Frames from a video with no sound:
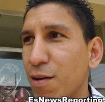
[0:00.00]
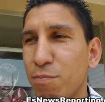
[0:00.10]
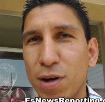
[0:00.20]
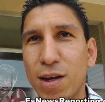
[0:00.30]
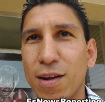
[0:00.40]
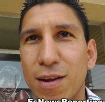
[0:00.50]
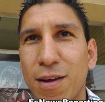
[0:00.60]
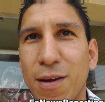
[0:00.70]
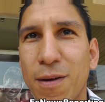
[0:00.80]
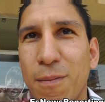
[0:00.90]
But
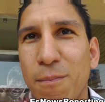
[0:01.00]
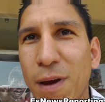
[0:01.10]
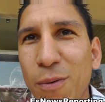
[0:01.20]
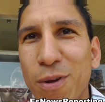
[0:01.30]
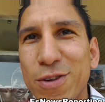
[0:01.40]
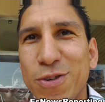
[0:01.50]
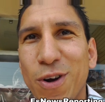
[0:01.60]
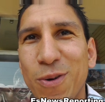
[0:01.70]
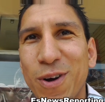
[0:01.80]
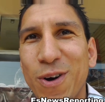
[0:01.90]
Mayweather
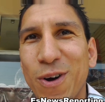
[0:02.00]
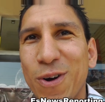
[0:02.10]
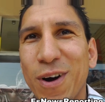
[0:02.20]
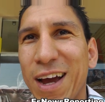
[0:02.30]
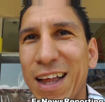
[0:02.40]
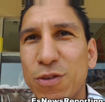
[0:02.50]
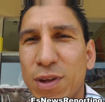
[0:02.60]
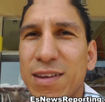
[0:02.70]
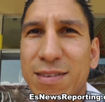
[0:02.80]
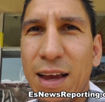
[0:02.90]
struggled with Cotto, and that's
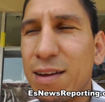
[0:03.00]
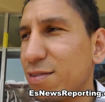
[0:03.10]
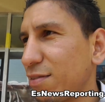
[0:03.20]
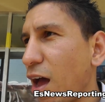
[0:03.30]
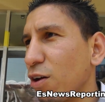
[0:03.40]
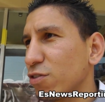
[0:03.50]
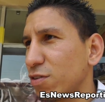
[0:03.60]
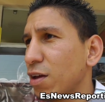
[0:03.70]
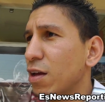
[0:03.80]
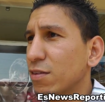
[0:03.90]
why they say
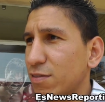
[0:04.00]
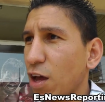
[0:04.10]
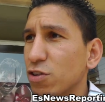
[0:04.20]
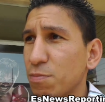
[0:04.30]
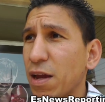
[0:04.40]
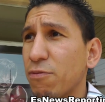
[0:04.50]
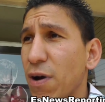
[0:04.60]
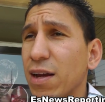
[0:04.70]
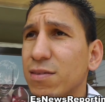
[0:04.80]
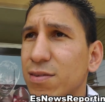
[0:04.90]
styles styles make
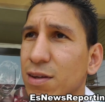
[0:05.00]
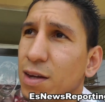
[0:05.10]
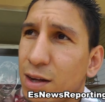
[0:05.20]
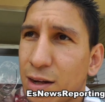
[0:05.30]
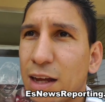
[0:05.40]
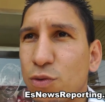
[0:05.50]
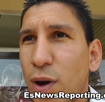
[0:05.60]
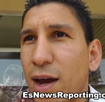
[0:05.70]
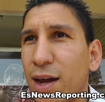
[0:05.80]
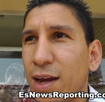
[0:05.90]
fights. that's
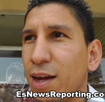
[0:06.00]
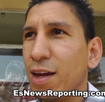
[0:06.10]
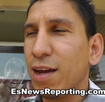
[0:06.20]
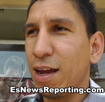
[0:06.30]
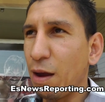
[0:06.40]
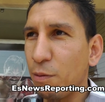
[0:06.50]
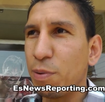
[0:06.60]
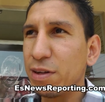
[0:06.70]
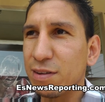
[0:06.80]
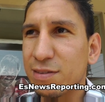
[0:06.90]
why
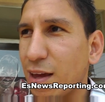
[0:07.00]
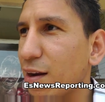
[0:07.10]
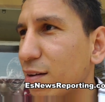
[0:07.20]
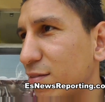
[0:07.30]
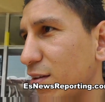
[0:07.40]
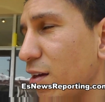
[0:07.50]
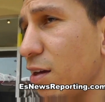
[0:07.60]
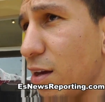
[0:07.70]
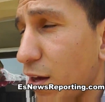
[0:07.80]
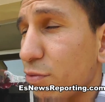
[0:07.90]
everybody's excited to
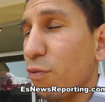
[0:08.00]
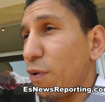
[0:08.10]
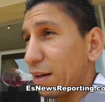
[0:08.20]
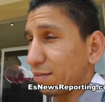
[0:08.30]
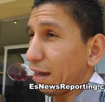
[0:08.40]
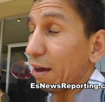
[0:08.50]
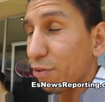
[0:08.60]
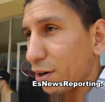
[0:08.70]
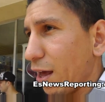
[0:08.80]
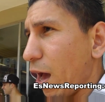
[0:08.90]
see if the fight's
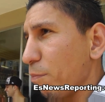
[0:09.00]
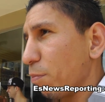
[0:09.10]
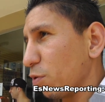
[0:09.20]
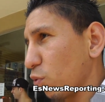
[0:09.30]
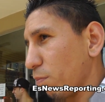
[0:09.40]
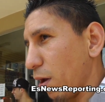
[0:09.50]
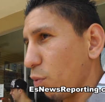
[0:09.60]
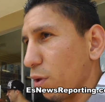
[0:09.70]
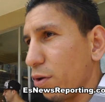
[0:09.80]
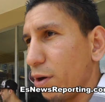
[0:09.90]
ever going to happen between
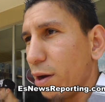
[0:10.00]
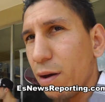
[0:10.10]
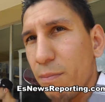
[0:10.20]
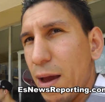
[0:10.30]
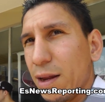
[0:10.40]
Mayweather and uh,